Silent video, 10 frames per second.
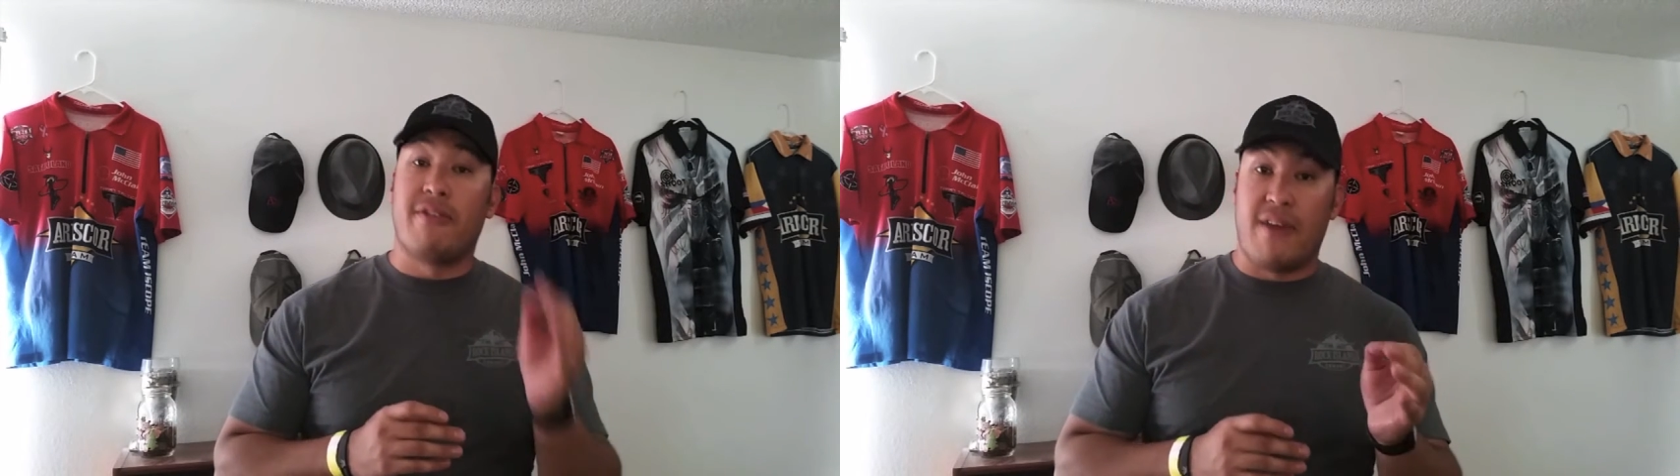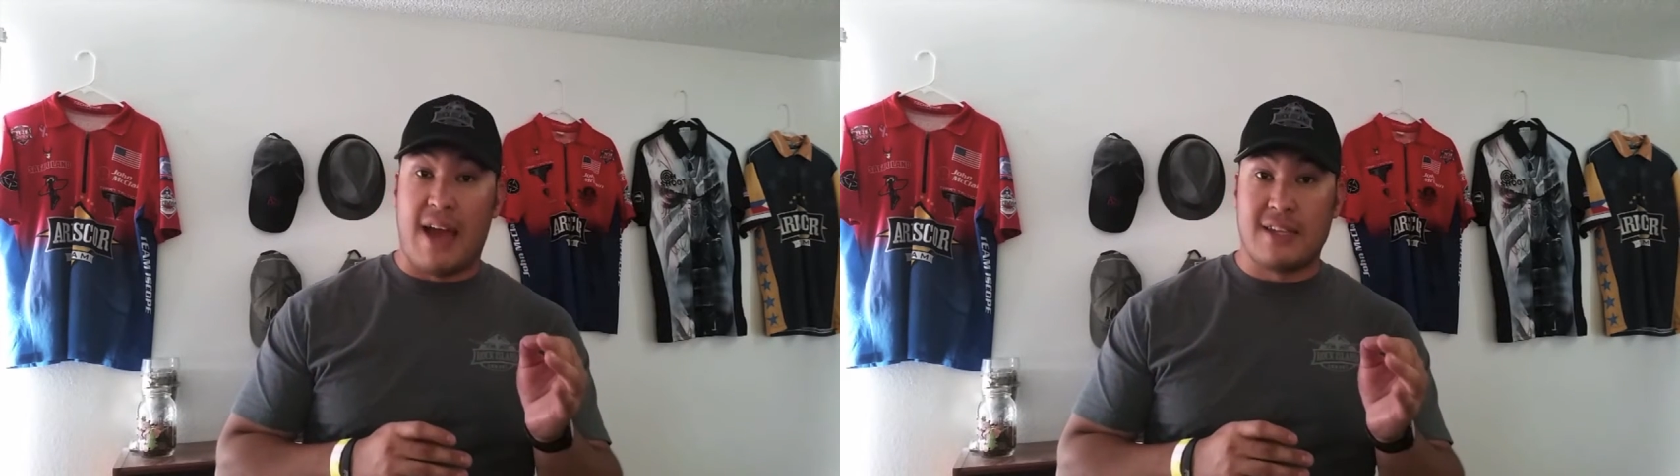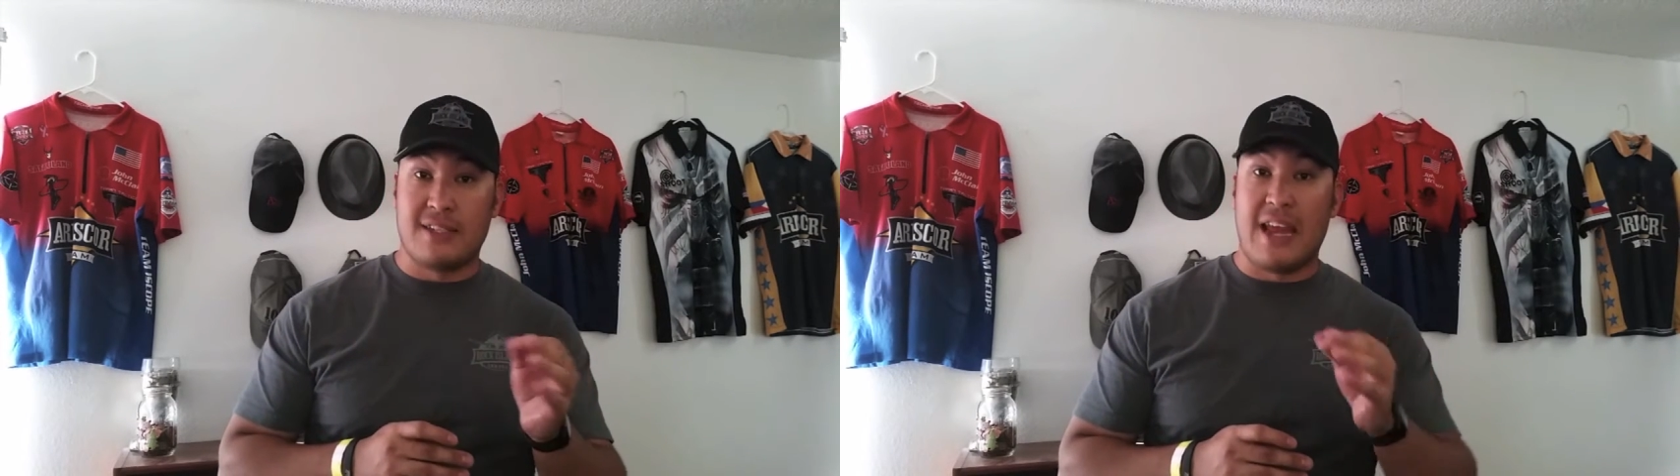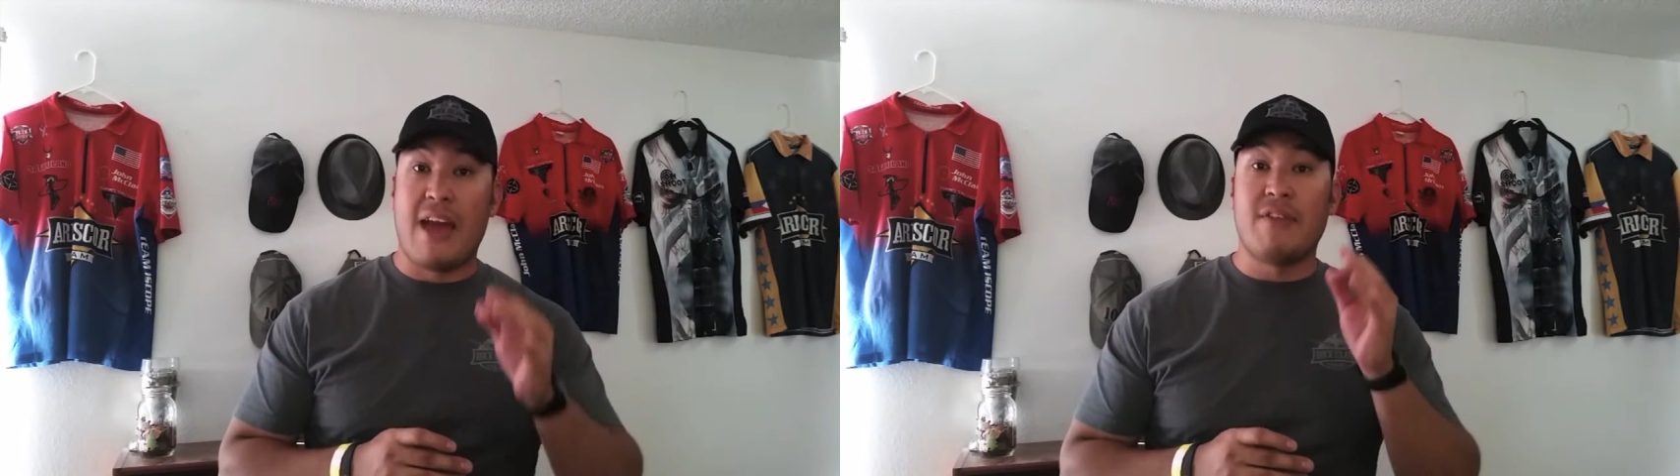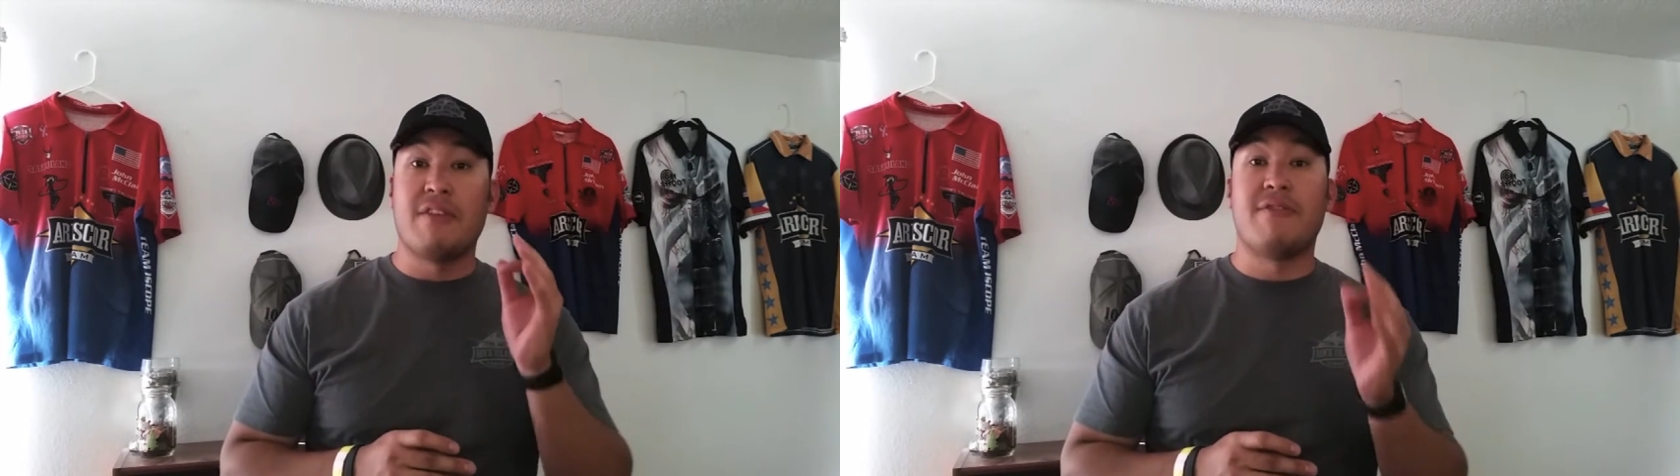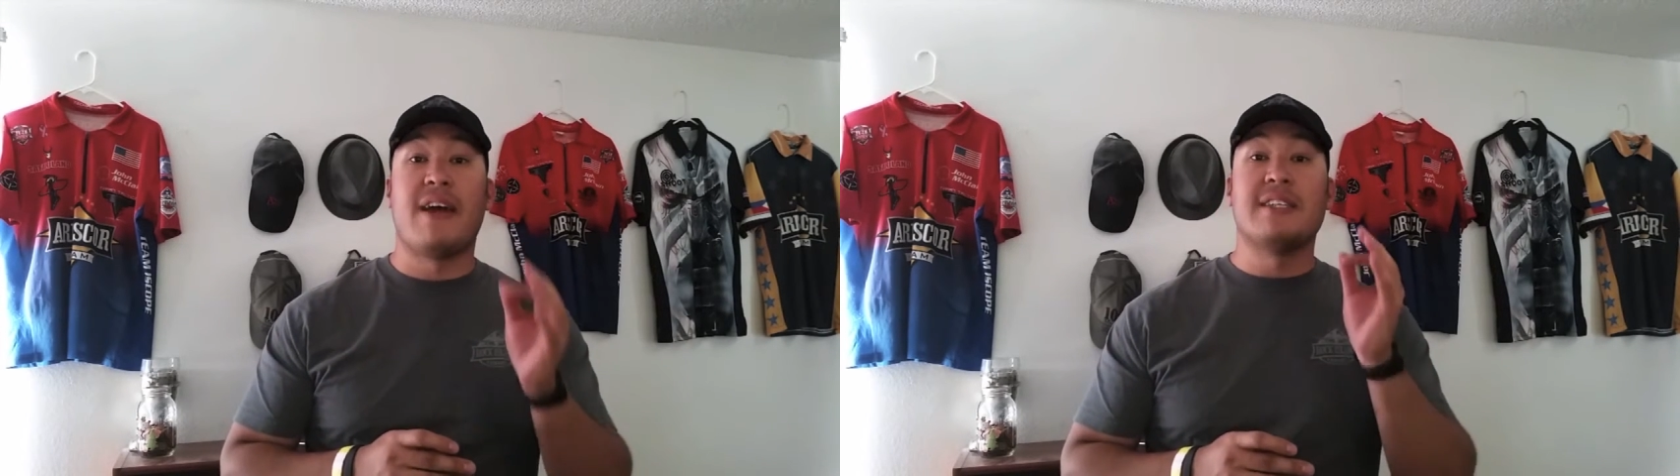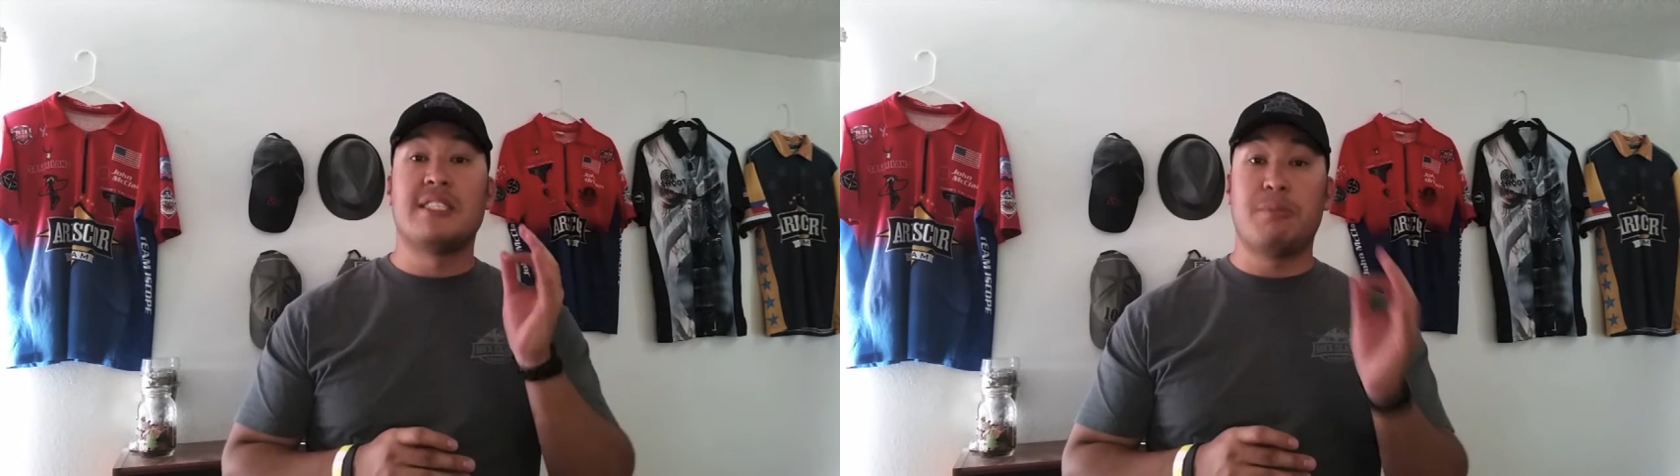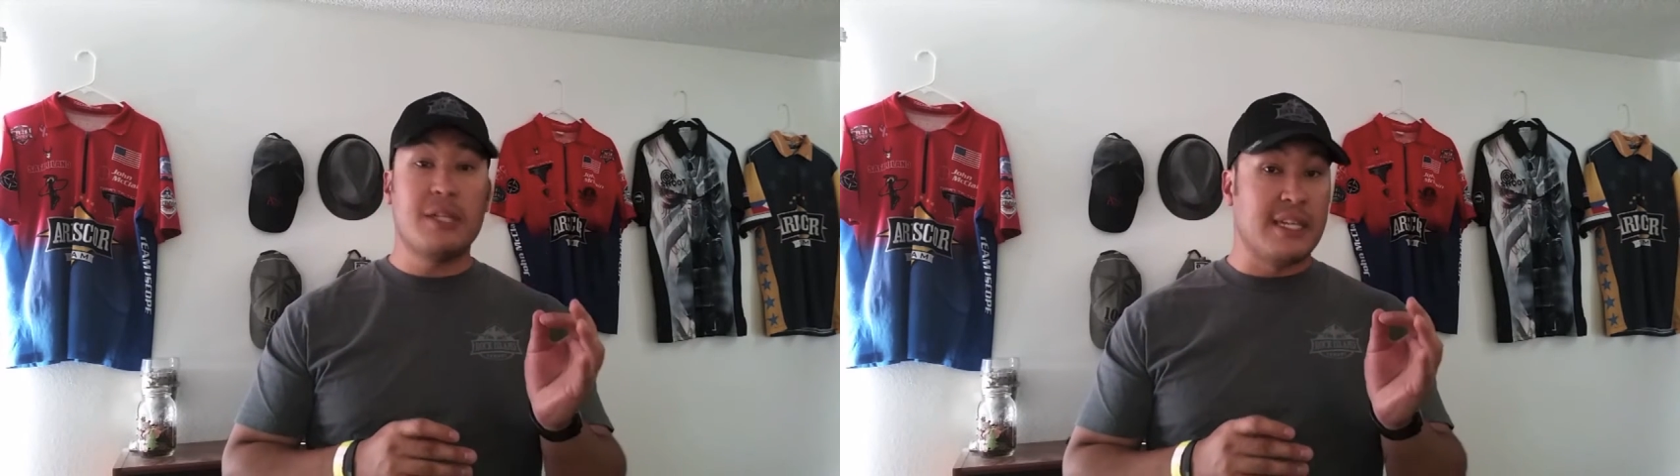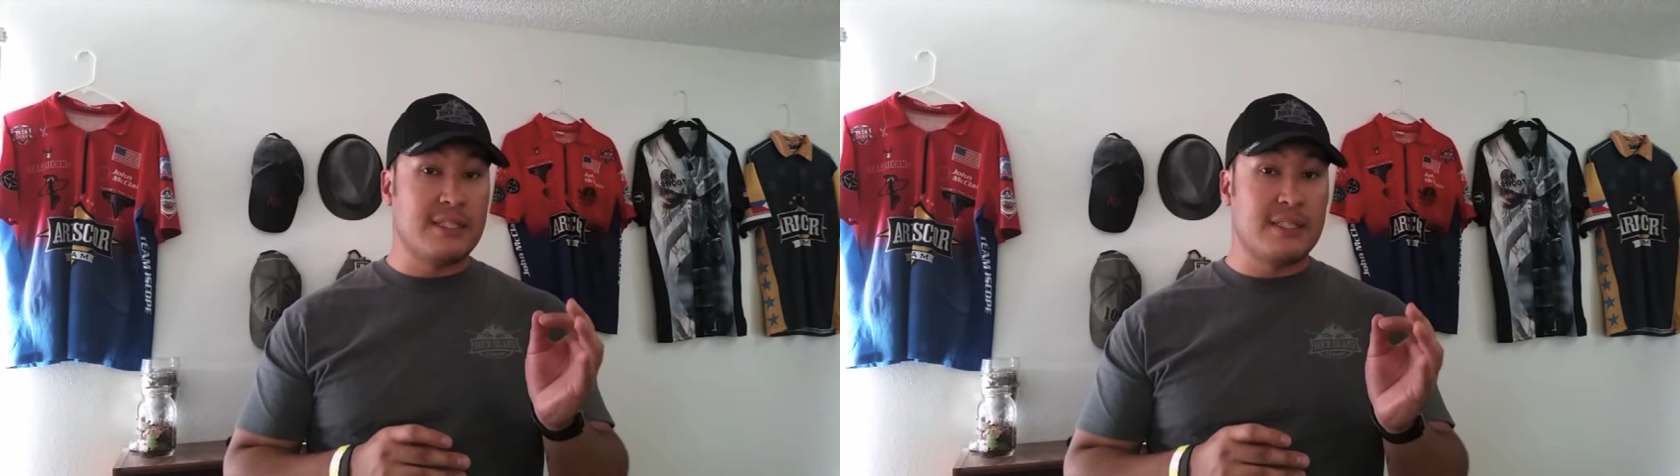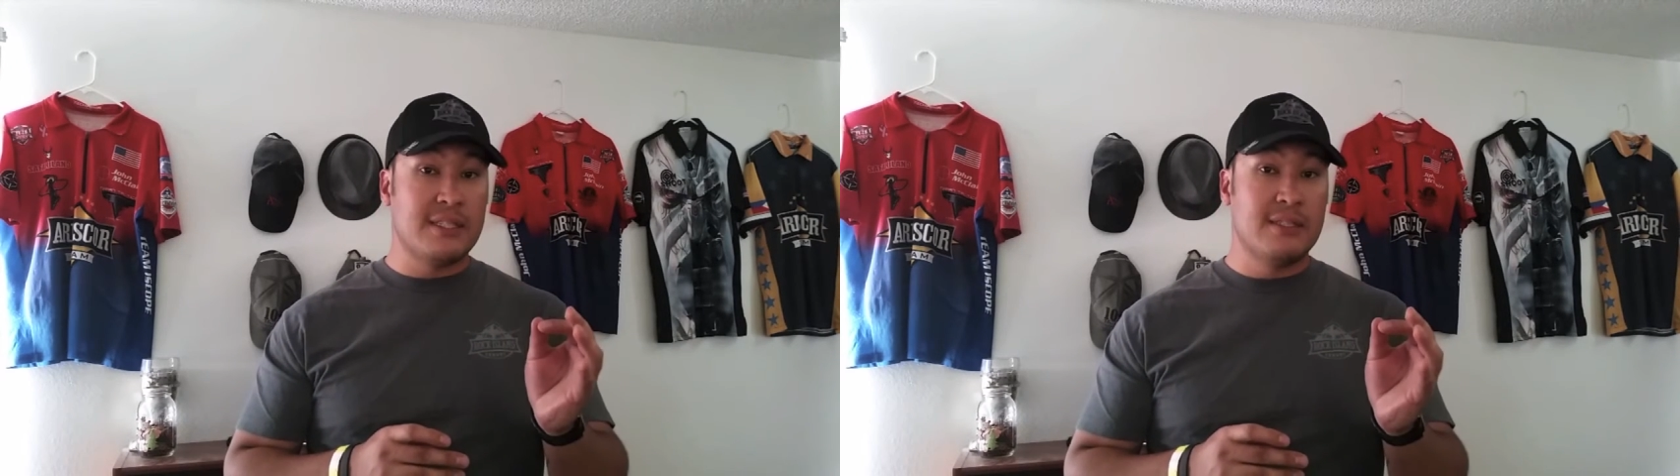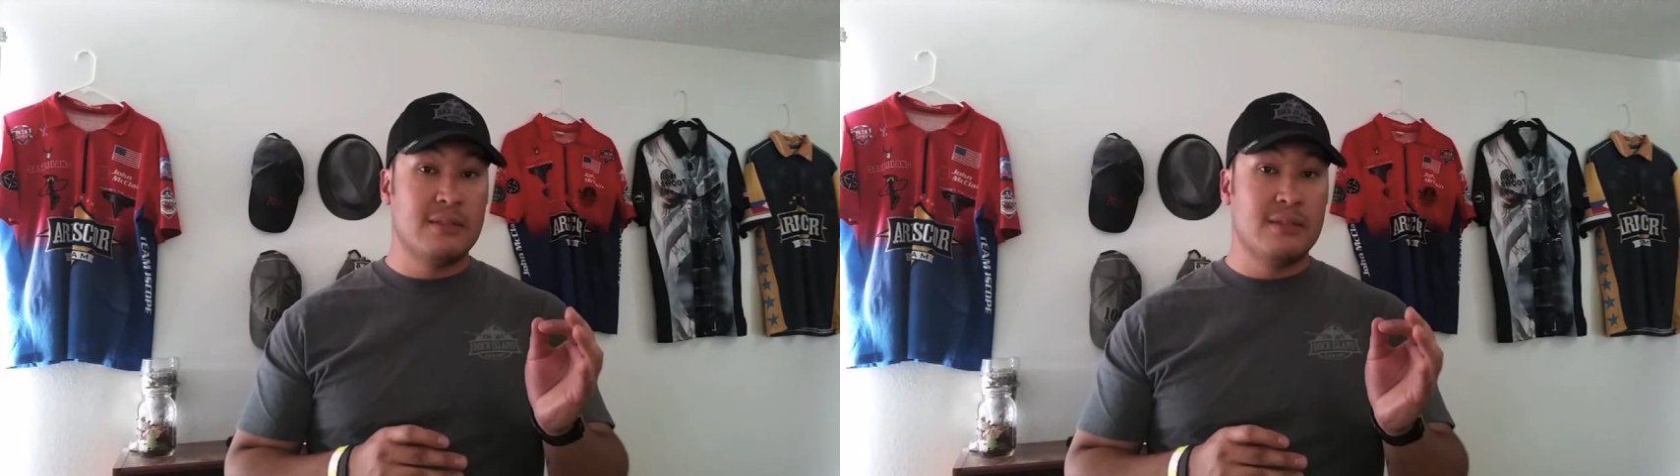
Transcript: fast and having fast splits,